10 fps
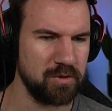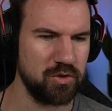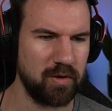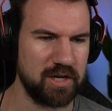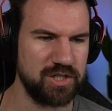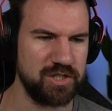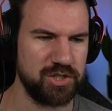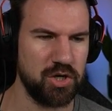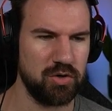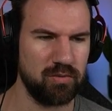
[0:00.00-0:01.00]
Directions
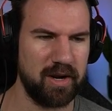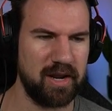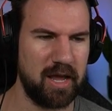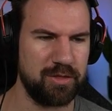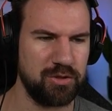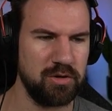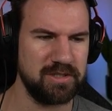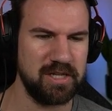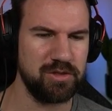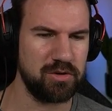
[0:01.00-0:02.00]
turn right at
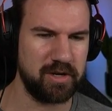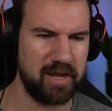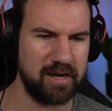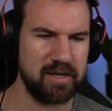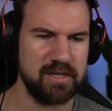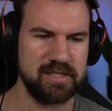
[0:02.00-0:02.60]
1338